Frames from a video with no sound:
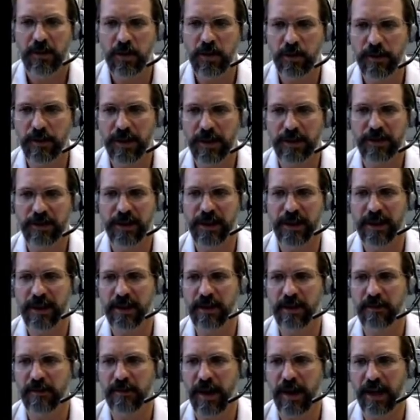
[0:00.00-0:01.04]
too much
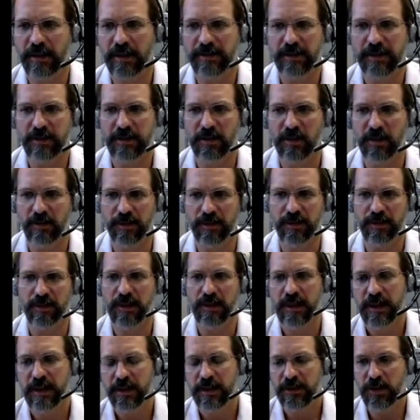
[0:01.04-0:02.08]
air passing
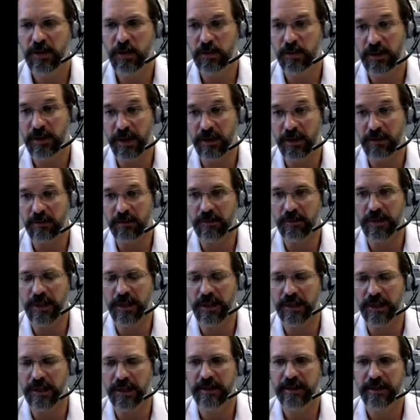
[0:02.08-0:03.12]
over too little
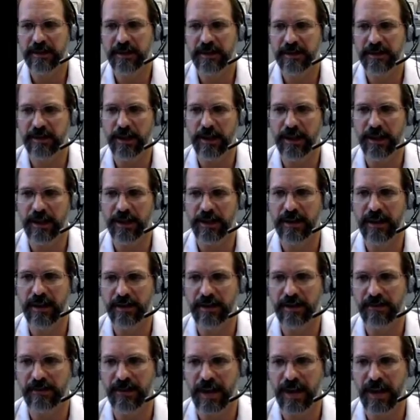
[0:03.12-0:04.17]
blood, is a way to
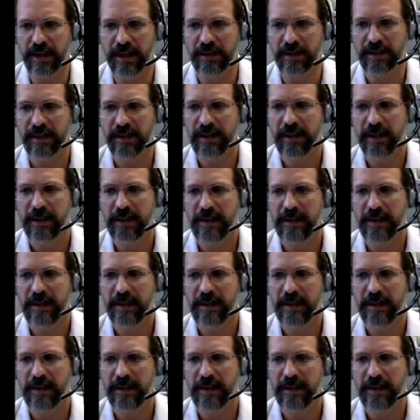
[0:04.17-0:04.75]
think of that.